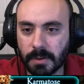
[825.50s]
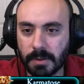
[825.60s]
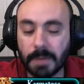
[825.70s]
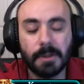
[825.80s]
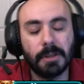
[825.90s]

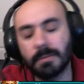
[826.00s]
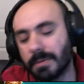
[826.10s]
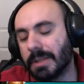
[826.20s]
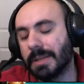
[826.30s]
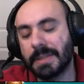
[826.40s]
I
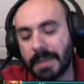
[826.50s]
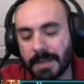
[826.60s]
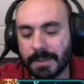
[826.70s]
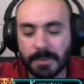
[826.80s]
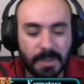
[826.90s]
mean, in this
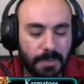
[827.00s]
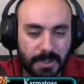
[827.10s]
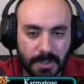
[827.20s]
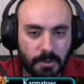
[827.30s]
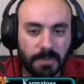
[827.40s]
case, it was
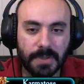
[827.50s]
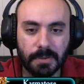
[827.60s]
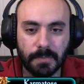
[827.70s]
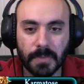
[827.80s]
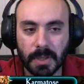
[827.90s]
completely
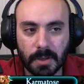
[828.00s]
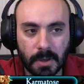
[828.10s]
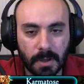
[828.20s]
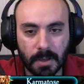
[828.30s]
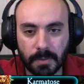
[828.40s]
trivial.
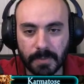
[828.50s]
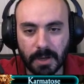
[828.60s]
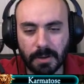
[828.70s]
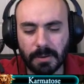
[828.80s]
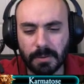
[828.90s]

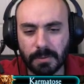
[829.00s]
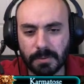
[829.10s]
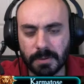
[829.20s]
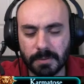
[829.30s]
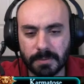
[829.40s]

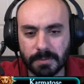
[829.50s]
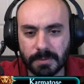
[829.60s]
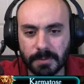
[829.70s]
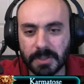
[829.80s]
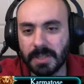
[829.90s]
Oh.
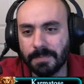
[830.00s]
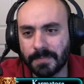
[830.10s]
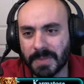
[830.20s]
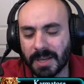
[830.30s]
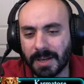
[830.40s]
You see,
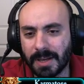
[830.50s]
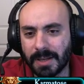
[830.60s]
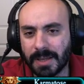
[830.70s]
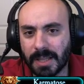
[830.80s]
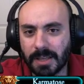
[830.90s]

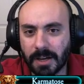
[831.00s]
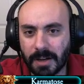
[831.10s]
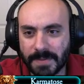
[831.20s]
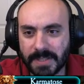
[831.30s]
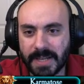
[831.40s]
it got
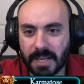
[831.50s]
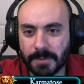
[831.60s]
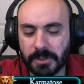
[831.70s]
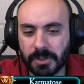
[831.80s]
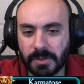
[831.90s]
off its
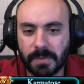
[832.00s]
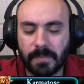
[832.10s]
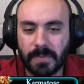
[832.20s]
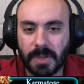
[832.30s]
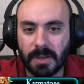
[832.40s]
damage.
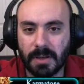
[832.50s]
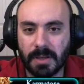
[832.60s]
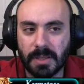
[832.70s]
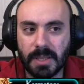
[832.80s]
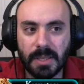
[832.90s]

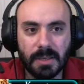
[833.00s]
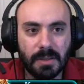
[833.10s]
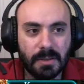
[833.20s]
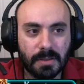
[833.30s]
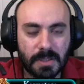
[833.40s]

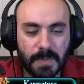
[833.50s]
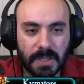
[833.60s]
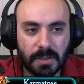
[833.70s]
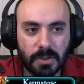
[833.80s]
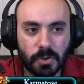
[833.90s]
He
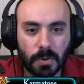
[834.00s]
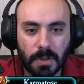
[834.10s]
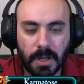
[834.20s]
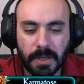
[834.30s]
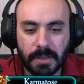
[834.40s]
spent control
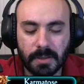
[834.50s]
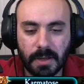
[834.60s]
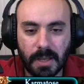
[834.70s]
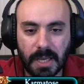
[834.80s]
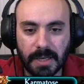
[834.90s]
on it,
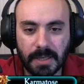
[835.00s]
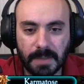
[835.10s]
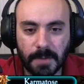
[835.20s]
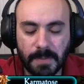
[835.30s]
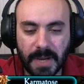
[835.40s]
and
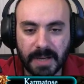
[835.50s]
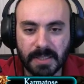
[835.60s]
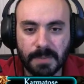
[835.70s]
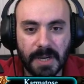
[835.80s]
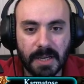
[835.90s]
I'm right back
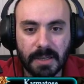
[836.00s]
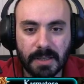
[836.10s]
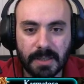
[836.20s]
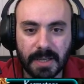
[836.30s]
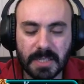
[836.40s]
to my
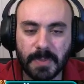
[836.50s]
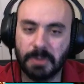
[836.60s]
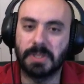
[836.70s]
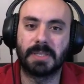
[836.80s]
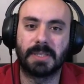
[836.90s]
nice
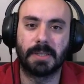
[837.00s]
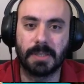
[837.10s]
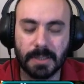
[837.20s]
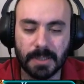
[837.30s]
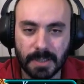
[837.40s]
bonus.
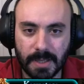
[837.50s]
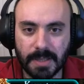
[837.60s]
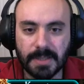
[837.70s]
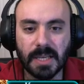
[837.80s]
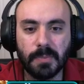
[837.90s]

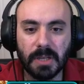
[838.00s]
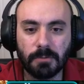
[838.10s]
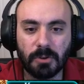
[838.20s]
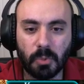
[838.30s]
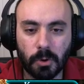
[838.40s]
It's like being
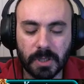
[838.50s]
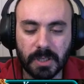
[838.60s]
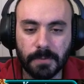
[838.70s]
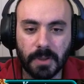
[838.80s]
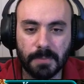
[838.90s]

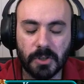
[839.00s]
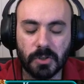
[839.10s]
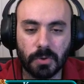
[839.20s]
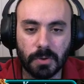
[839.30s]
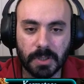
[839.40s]
rewarded for them
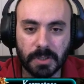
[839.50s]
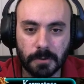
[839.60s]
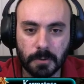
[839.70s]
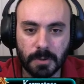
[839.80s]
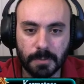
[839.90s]
controlling your
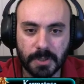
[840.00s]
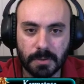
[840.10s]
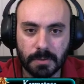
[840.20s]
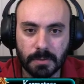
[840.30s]
troops.